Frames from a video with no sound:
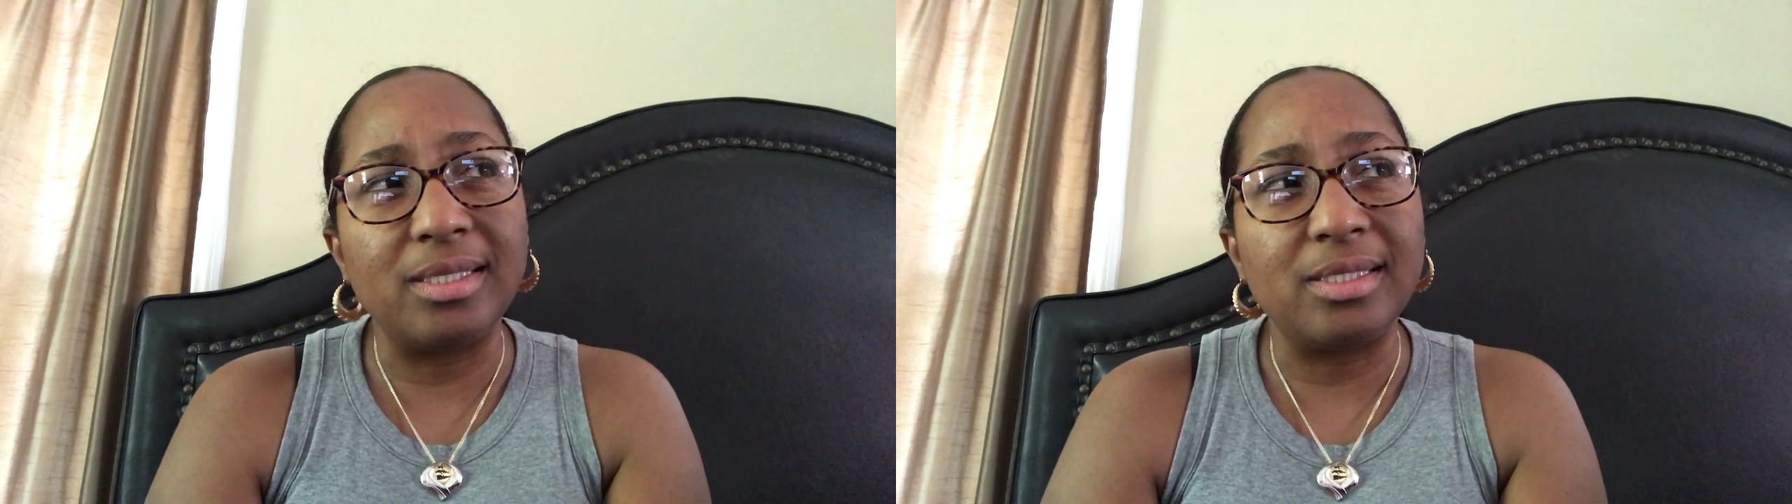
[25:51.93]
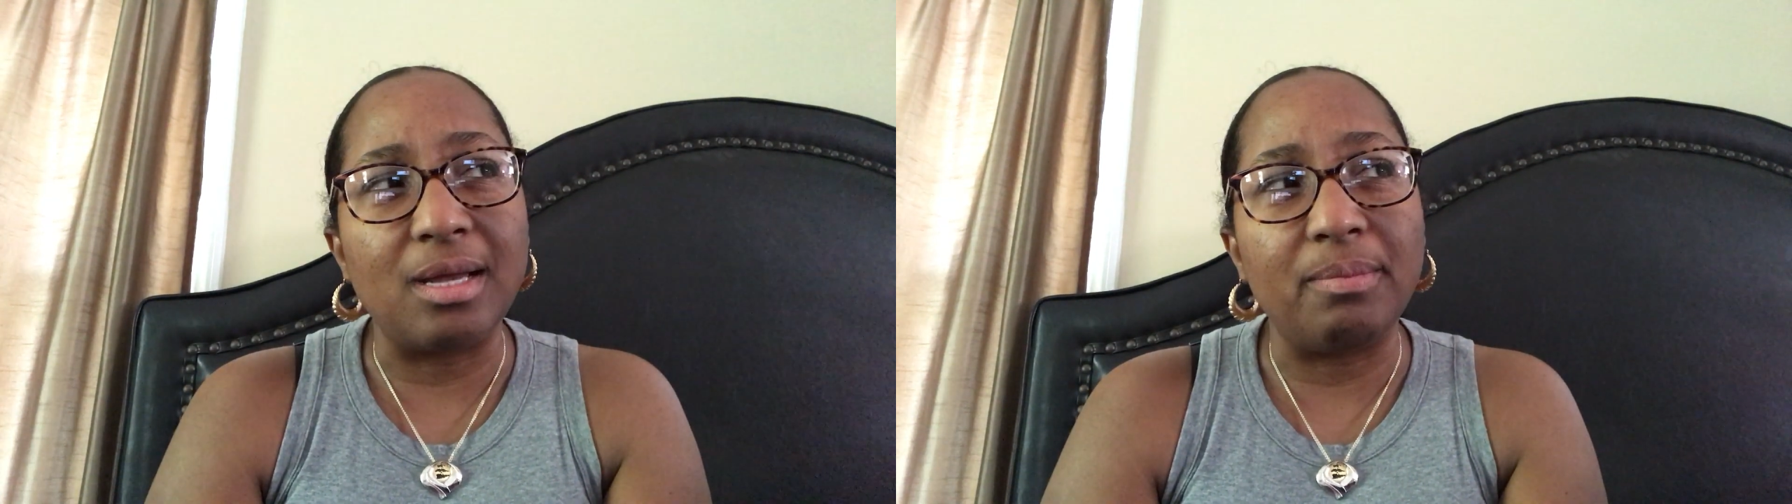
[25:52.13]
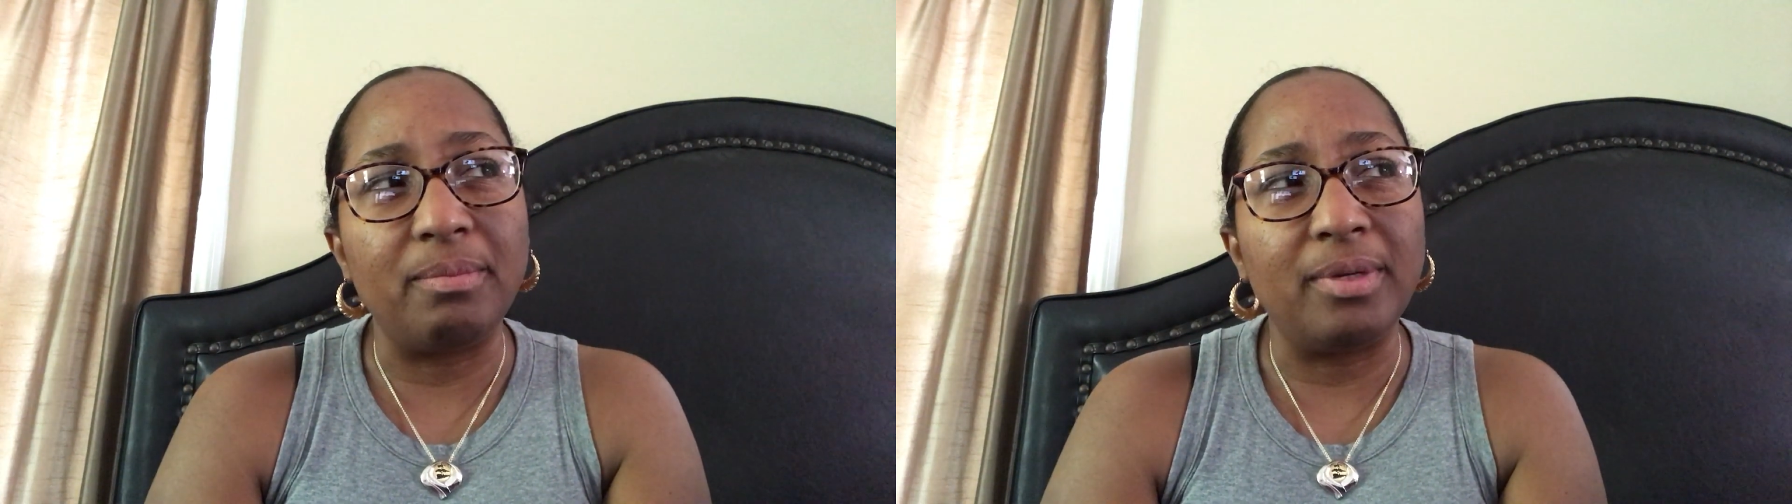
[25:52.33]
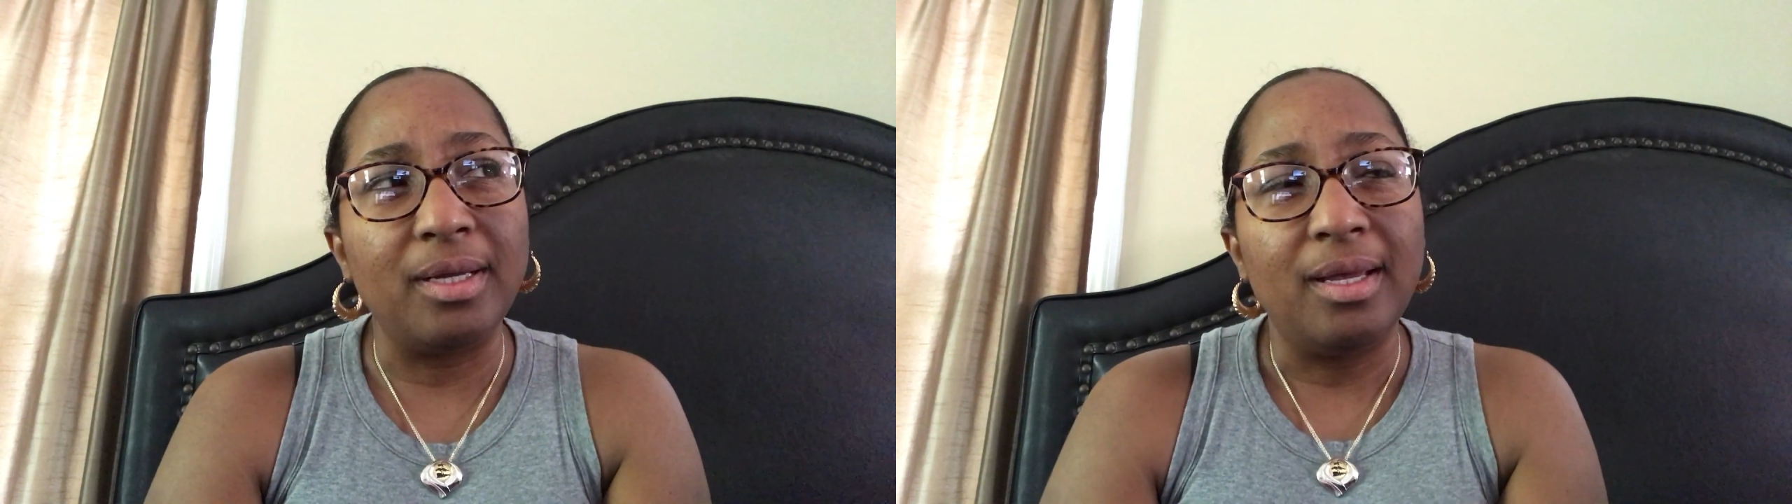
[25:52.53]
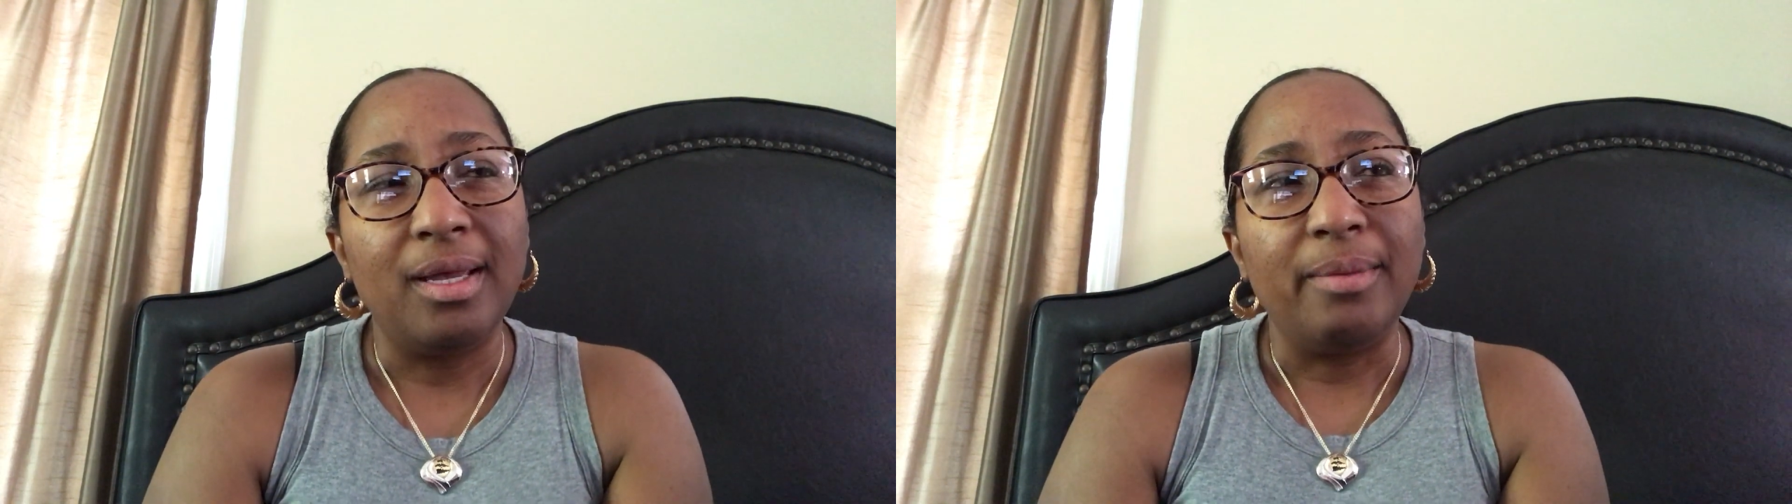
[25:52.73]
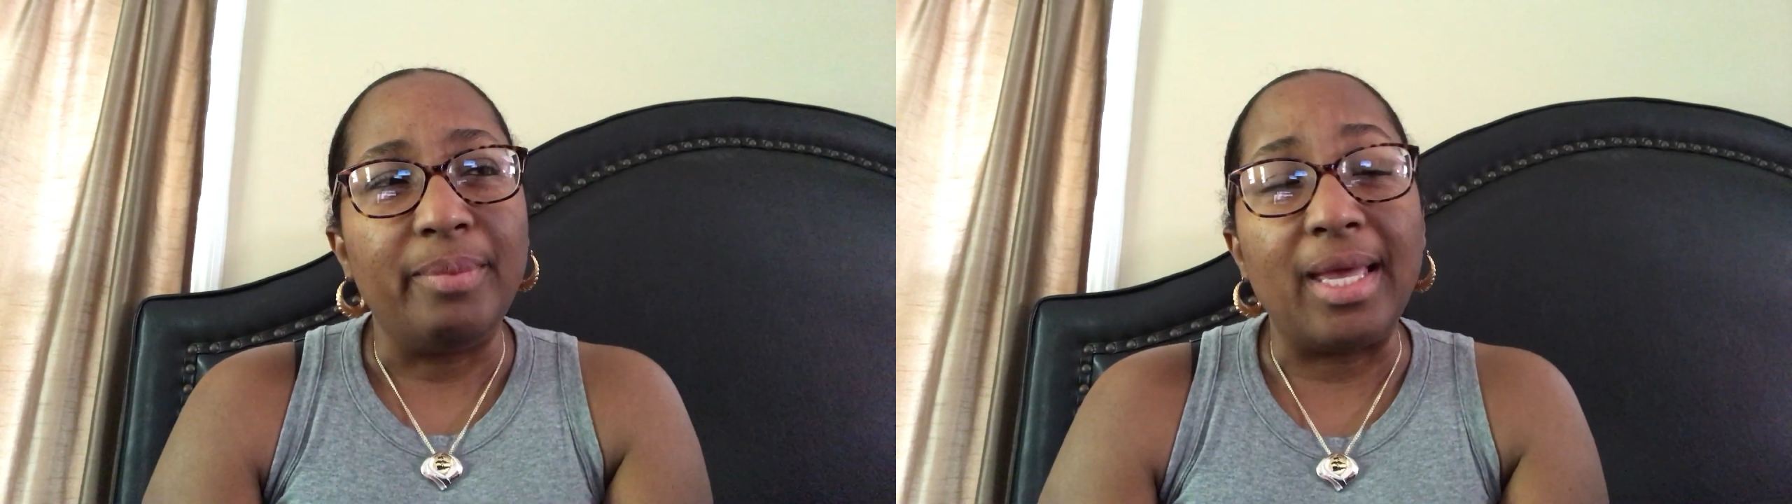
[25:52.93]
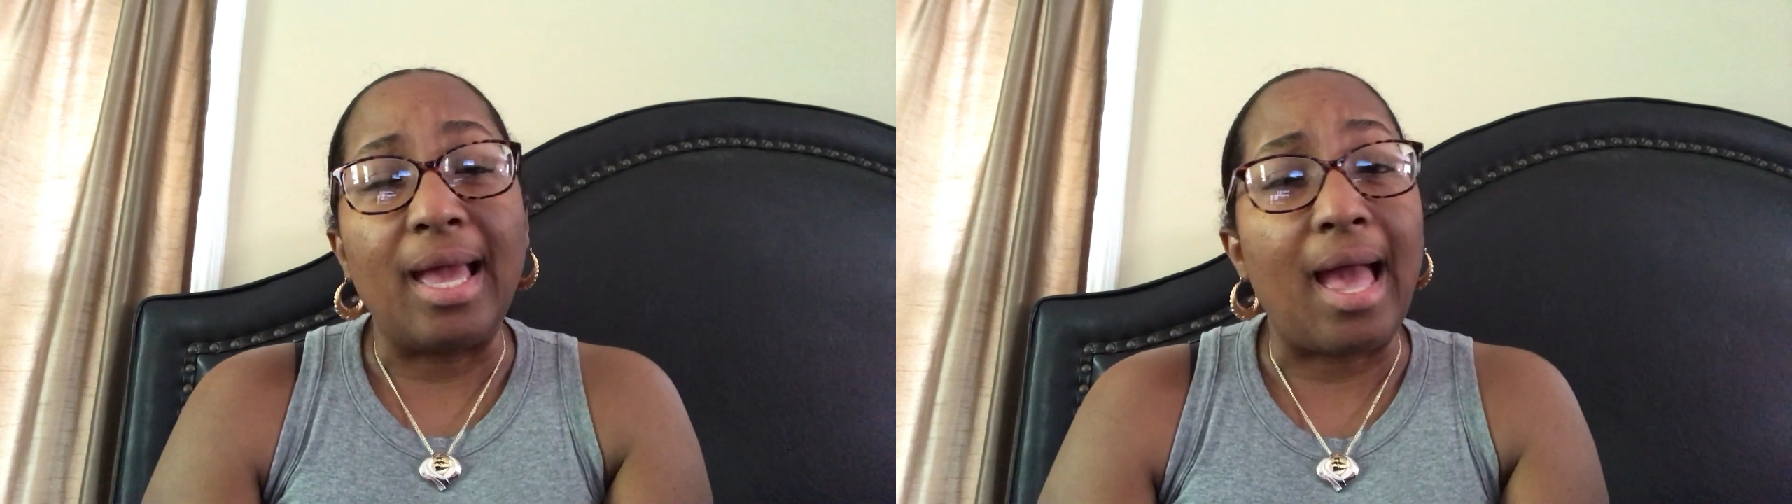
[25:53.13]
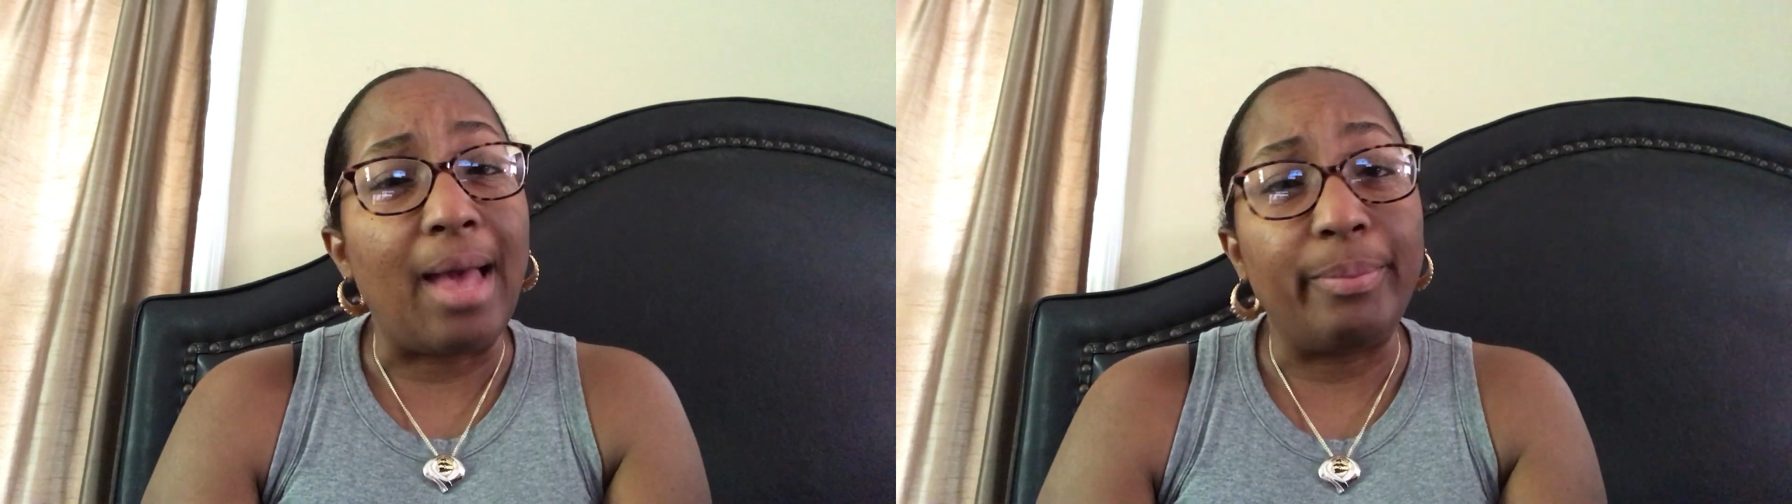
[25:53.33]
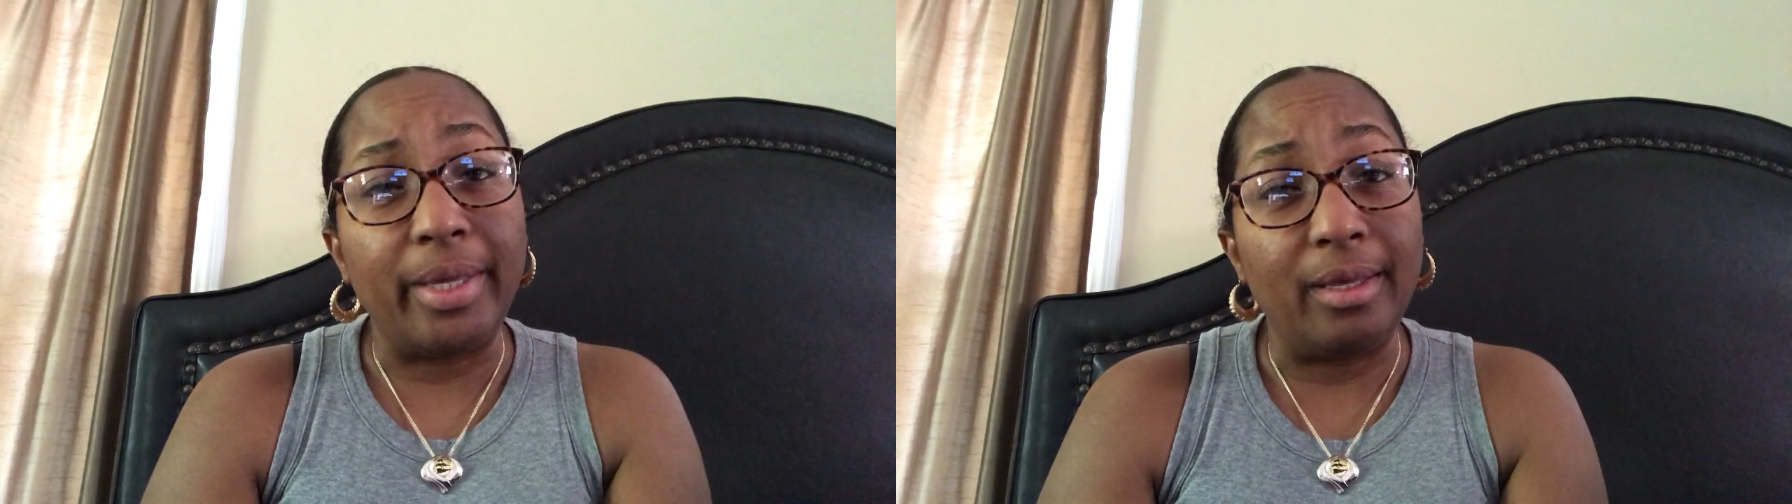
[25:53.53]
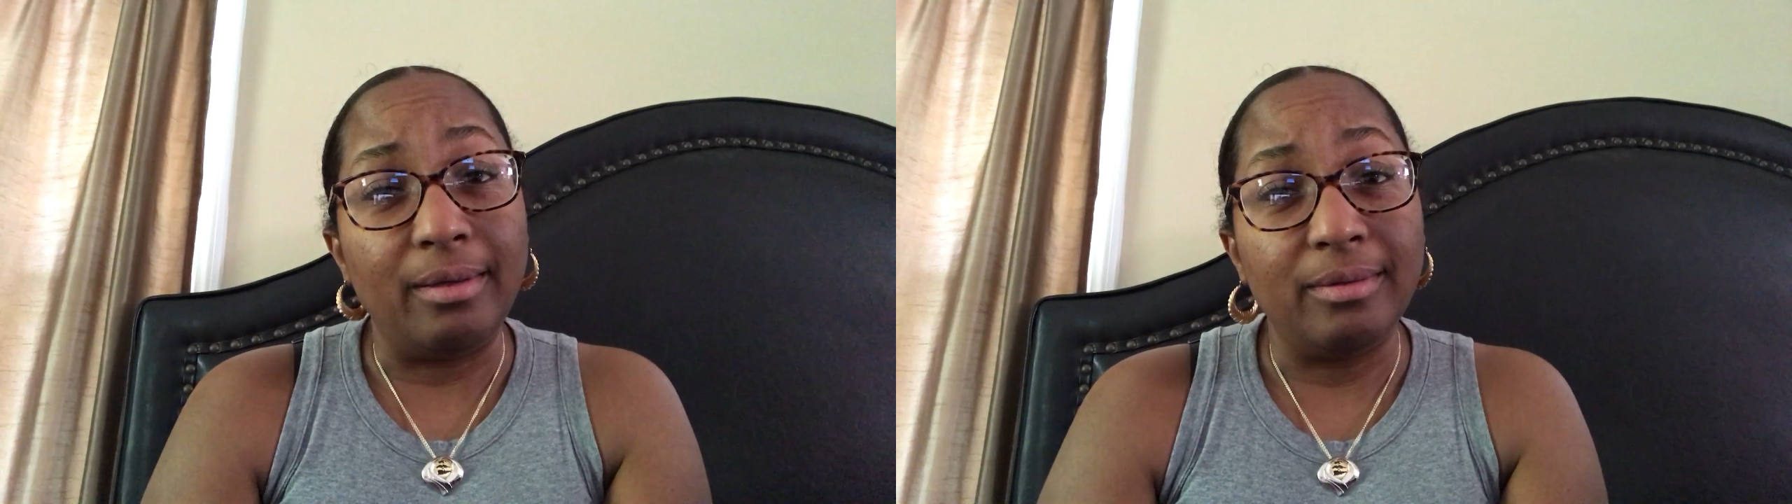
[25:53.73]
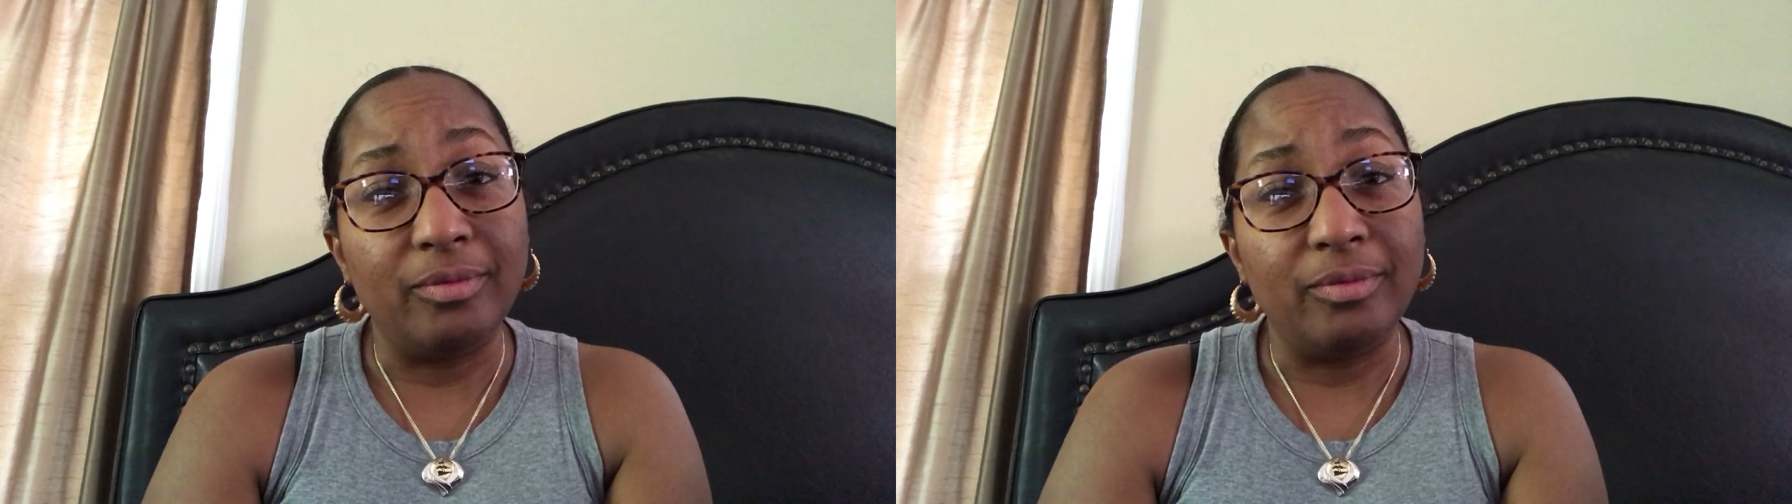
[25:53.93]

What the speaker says: I stopped being happy